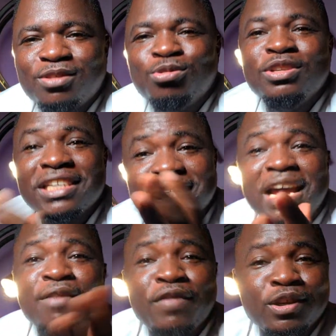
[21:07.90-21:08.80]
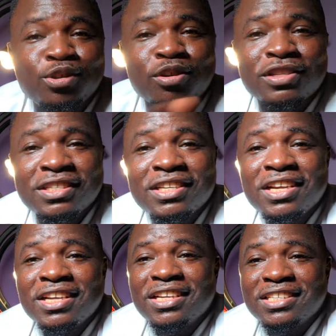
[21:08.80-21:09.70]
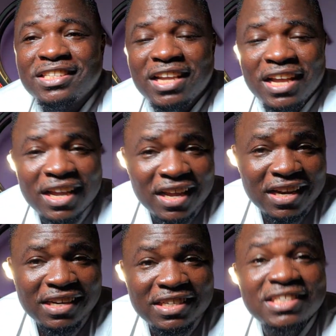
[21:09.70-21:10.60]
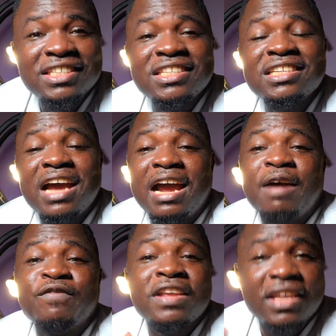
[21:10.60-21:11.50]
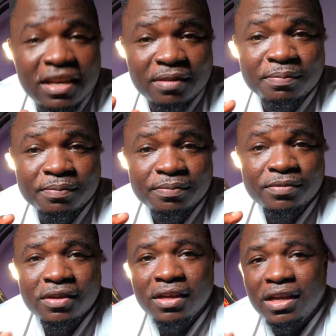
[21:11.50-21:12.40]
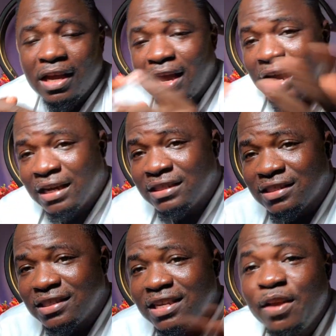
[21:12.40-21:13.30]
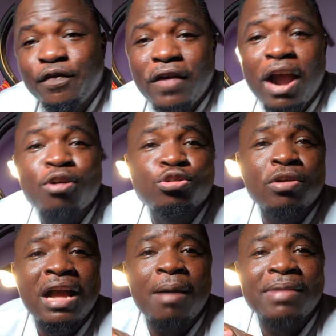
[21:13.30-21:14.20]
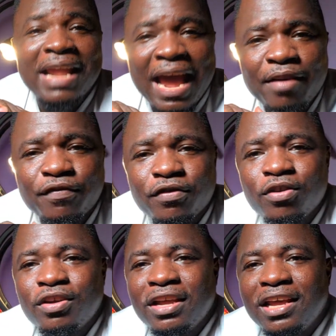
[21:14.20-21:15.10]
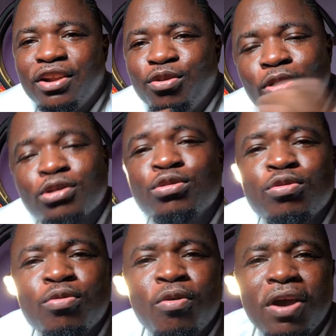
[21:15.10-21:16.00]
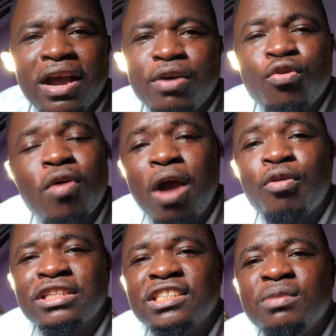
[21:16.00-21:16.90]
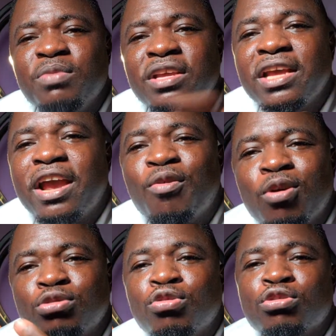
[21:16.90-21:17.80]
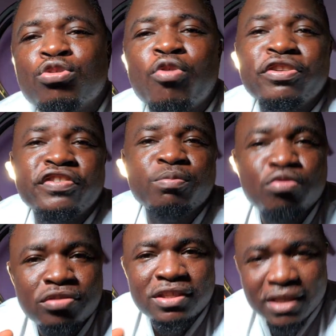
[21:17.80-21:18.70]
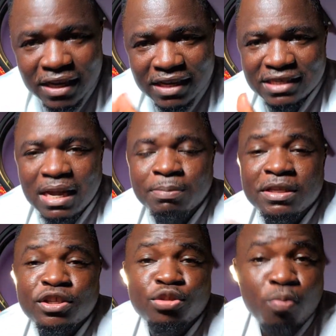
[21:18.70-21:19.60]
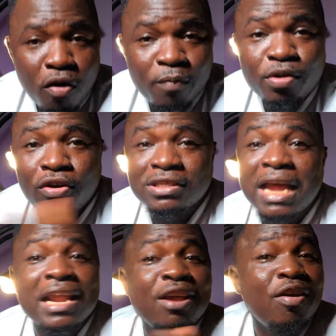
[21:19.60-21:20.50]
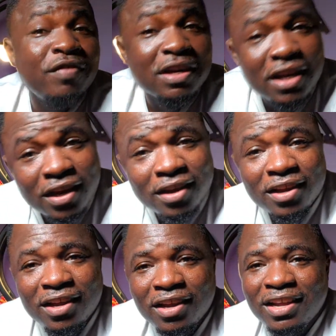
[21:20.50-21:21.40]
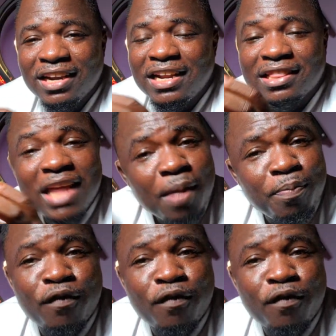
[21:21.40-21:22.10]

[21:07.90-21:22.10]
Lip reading: this adventurous decision I have taken. And if I also come live, those who are watching me and want to also contribute something small, because at the end of the day, the time